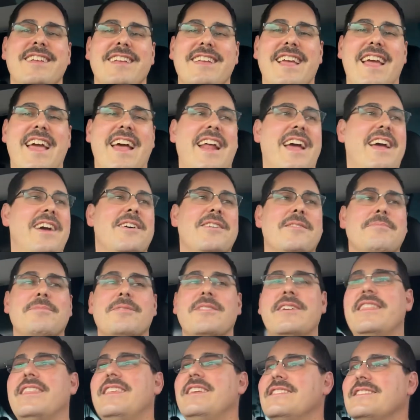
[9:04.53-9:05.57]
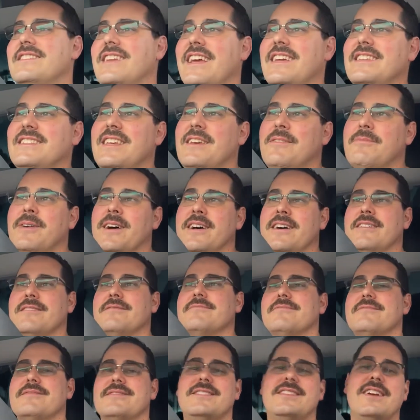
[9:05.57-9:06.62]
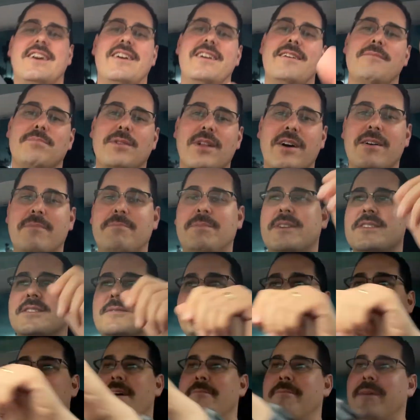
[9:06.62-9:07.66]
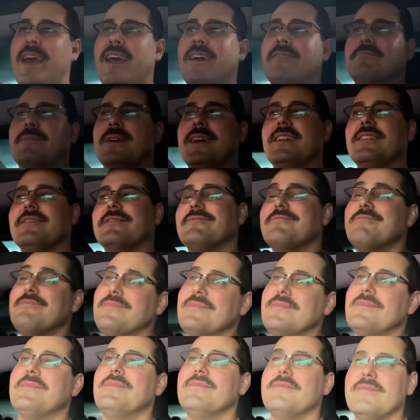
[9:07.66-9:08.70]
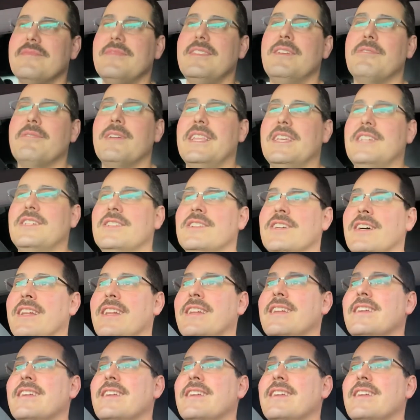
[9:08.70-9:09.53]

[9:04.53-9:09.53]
and I hope one of these days he will. Sorry to blow up your spot, man, but you really should.